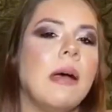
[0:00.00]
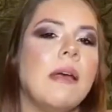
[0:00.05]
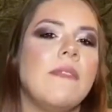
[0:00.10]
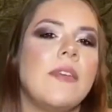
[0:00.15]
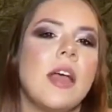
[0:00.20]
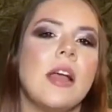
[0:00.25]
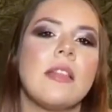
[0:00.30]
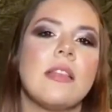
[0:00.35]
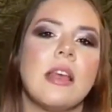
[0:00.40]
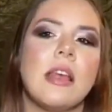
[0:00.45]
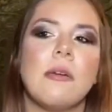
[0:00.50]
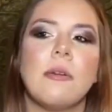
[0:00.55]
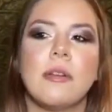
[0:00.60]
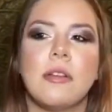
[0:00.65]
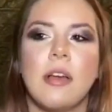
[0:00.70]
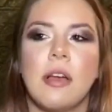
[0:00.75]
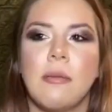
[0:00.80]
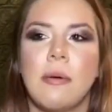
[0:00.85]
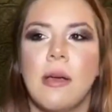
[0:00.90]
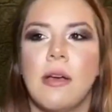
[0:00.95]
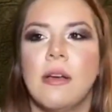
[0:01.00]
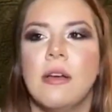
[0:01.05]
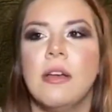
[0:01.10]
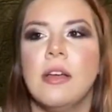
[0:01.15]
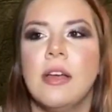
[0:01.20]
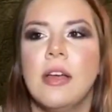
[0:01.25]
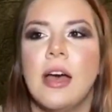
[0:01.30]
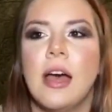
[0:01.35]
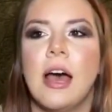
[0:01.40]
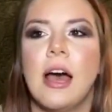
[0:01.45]
fiance and I were talking about
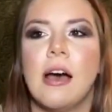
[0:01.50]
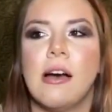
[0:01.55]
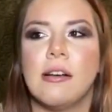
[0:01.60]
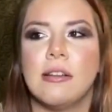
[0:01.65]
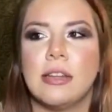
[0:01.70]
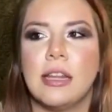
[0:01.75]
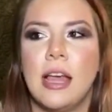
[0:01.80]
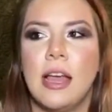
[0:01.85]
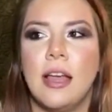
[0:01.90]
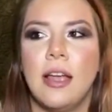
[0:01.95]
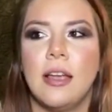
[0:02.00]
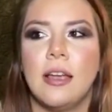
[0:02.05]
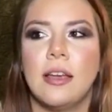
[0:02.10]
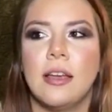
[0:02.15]
how, like,